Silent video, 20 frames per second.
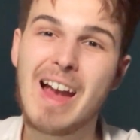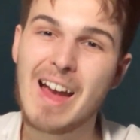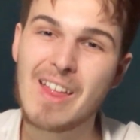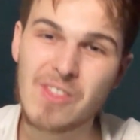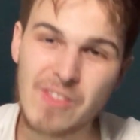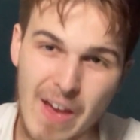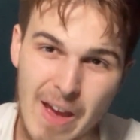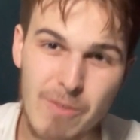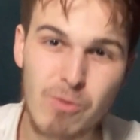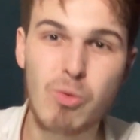
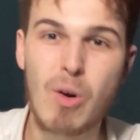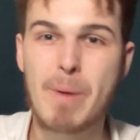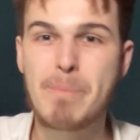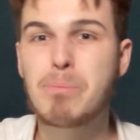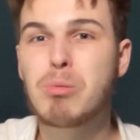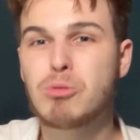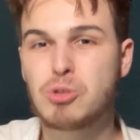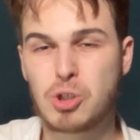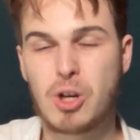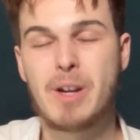then Red
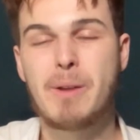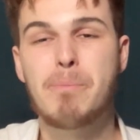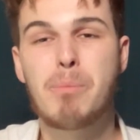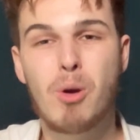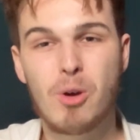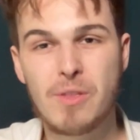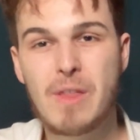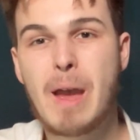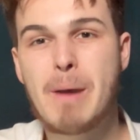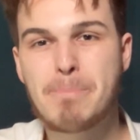Bull trying to
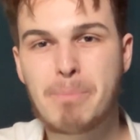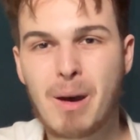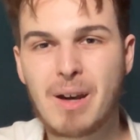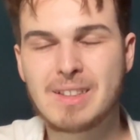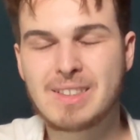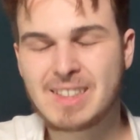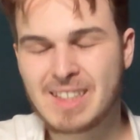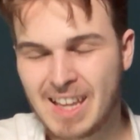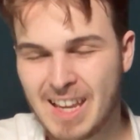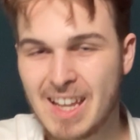put their
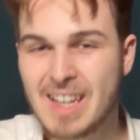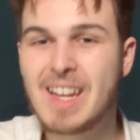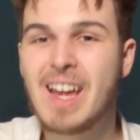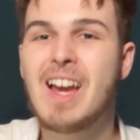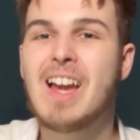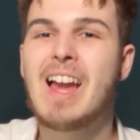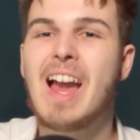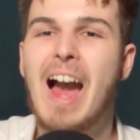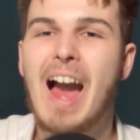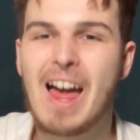butts in,
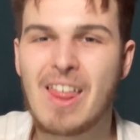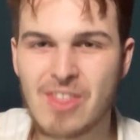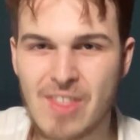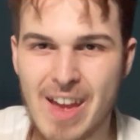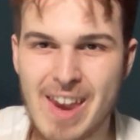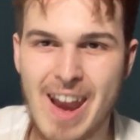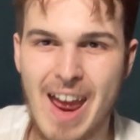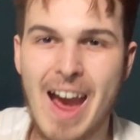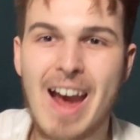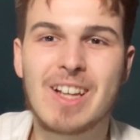and
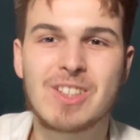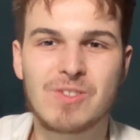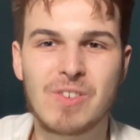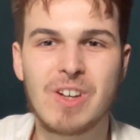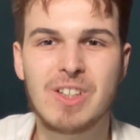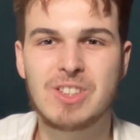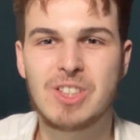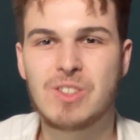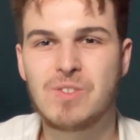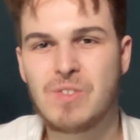then Haas
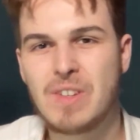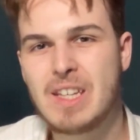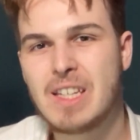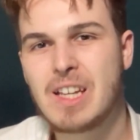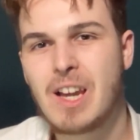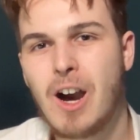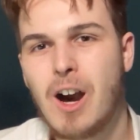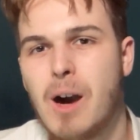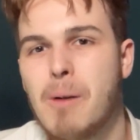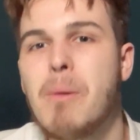versus
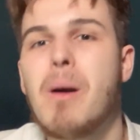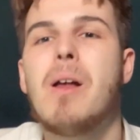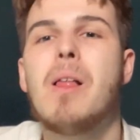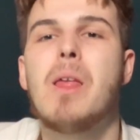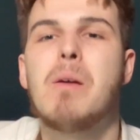VCarb.